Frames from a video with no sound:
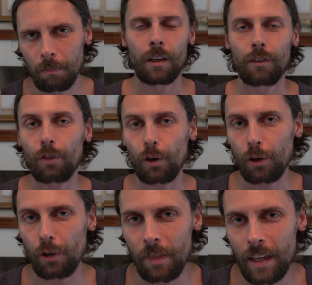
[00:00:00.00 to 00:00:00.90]

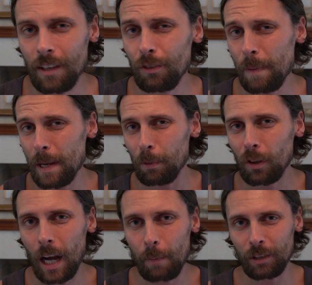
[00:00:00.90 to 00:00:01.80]
So these people
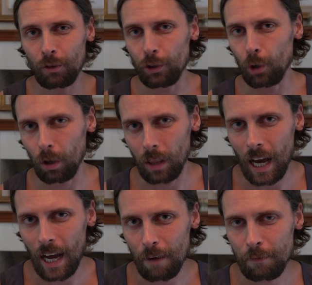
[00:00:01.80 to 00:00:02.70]
come into your
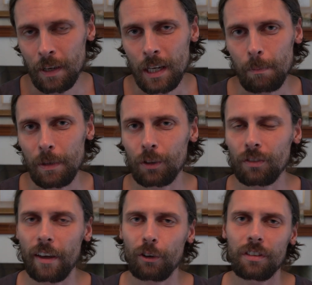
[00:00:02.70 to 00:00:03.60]
life because
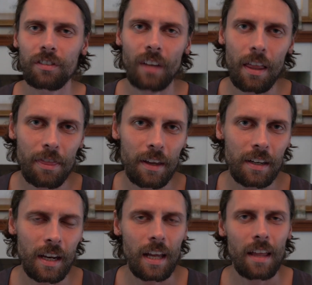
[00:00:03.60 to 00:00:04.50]
there is
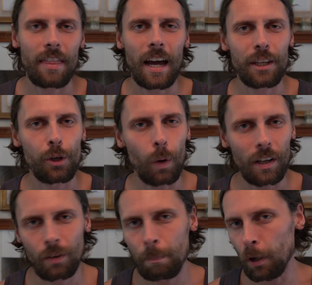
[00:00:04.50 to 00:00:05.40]
something that you are
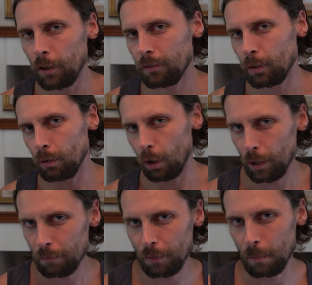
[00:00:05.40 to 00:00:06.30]
supposed to
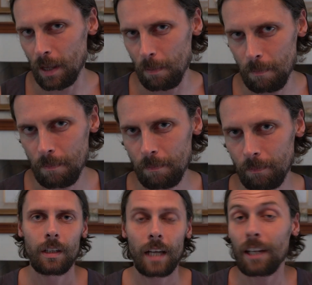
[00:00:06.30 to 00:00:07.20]
learn from them.
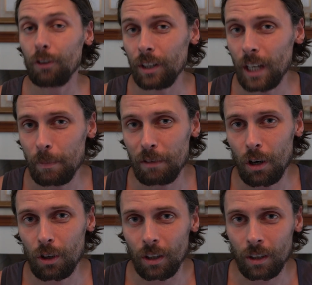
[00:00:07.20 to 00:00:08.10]
And don't get me
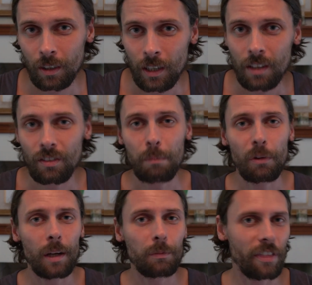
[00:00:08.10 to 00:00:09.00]
wrong,
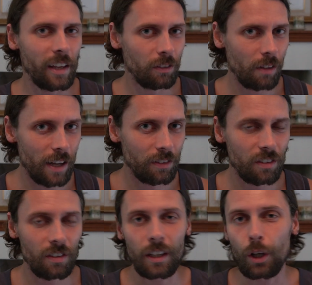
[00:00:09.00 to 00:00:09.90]
sometimes these
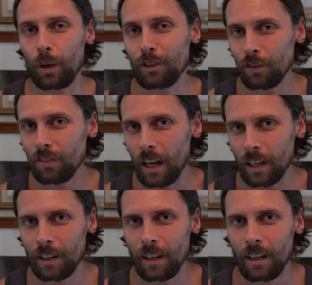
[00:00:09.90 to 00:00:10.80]
lessons are going to
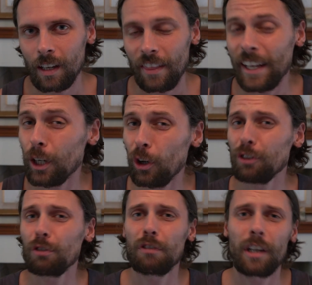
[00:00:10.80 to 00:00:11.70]
suck. They are going
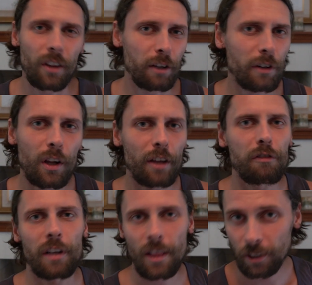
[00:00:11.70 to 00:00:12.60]
to really